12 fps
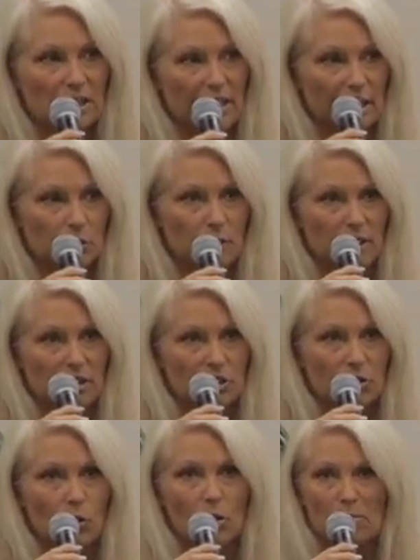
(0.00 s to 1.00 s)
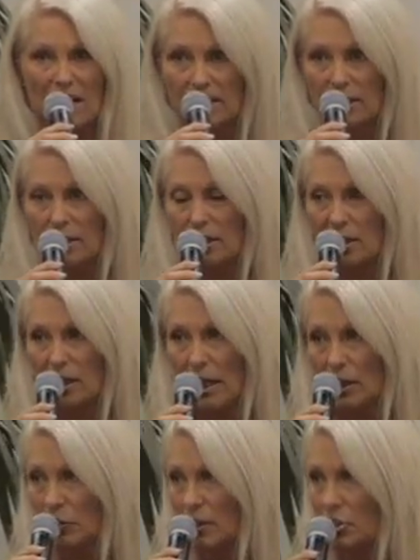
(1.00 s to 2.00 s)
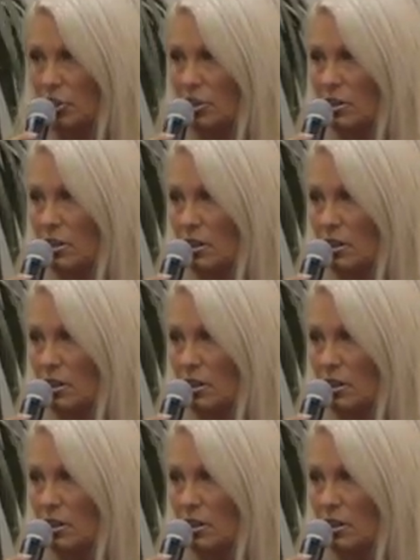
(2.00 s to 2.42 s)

language or masculine language.